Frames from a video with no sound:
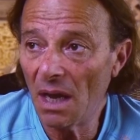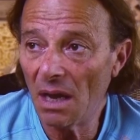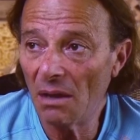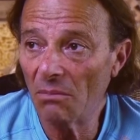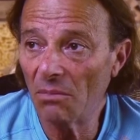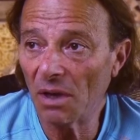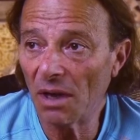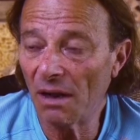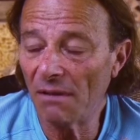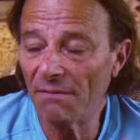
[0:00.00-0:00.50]

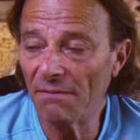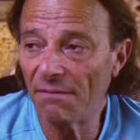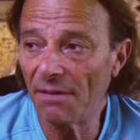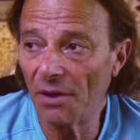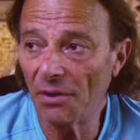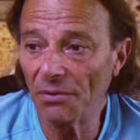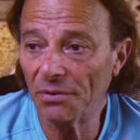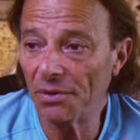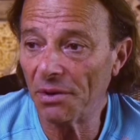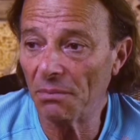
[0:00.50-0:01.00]
and what I
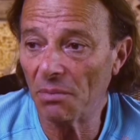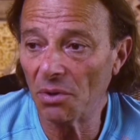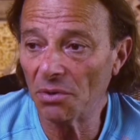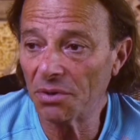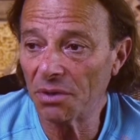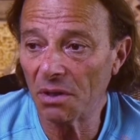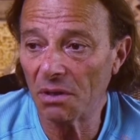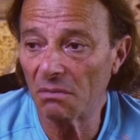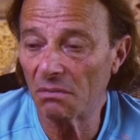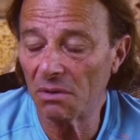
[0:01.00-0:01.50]
felt the
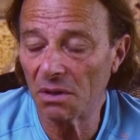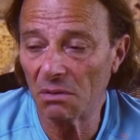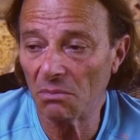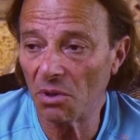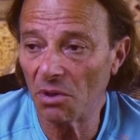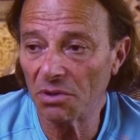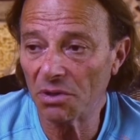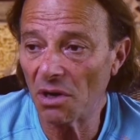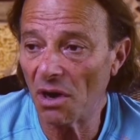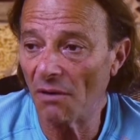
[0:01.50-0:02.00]
most the
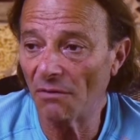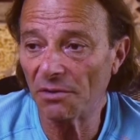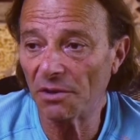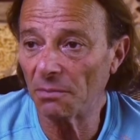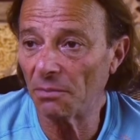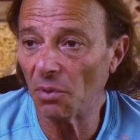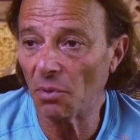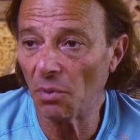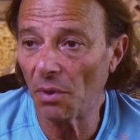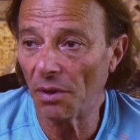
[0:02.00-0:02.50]
most
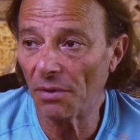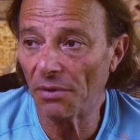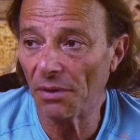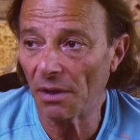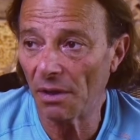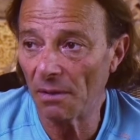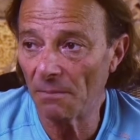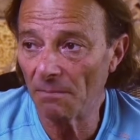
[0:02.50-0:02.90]
comfortable with.